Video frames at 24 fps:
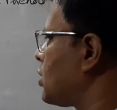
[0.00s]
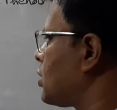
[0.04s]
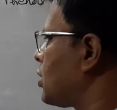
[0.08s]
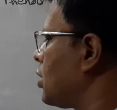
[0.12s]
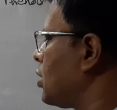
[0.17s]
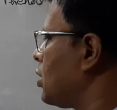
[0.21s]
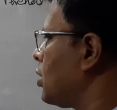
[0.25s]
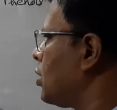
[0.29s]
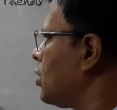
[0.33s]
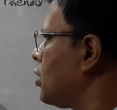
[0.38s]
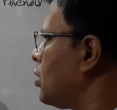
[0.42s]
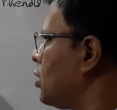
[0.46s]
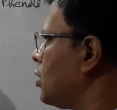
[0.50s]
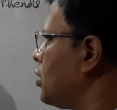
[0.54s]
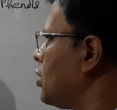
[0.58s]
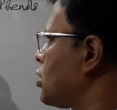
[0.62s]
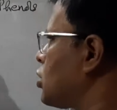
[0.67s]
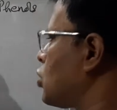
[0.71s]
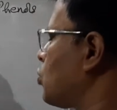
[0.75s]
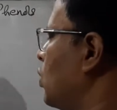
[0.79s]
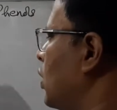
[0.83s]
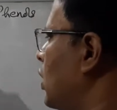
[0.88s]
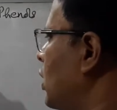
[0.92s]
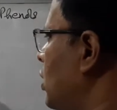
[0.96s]

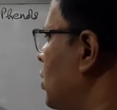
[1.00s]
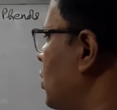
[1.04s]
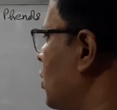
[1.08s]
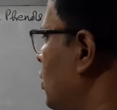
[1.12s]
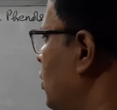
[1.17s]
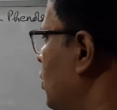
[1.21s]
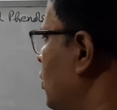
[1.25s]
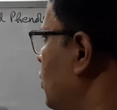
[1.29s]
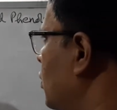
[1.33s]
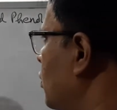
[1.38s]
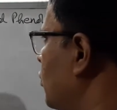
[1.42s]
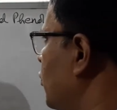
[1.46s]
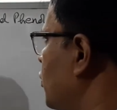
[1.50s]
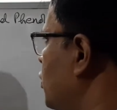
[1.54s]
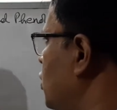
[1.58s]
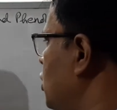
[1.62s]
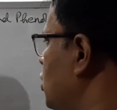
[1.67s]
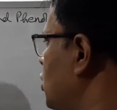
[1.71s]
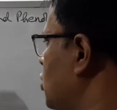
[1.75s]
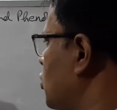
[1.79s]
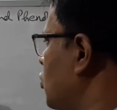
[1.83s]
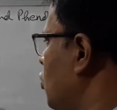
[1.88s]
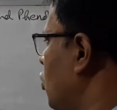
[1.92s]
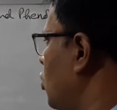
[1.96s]
this one, which
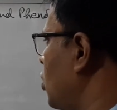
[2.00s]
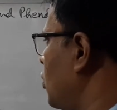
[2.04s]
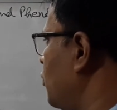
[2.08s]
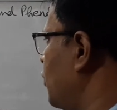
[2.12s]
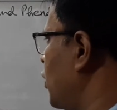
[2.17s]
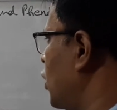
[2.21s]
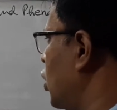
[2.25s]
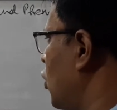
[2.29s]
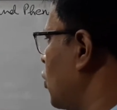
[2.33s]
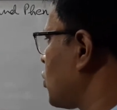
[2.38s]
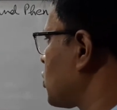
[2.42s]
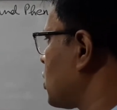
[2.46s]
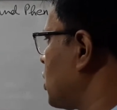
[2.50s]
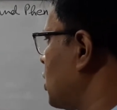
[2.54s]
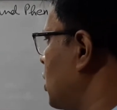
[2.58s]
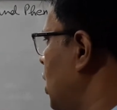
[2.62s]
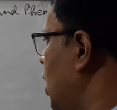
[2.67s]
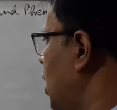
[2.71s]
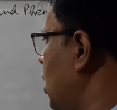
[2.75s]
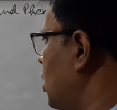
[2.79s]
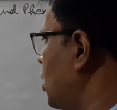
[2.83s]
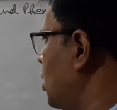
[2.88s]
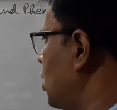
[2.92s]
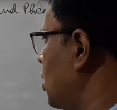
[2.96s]
is called
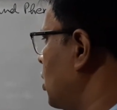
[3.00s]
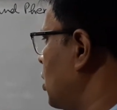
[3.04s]
phenoxidine,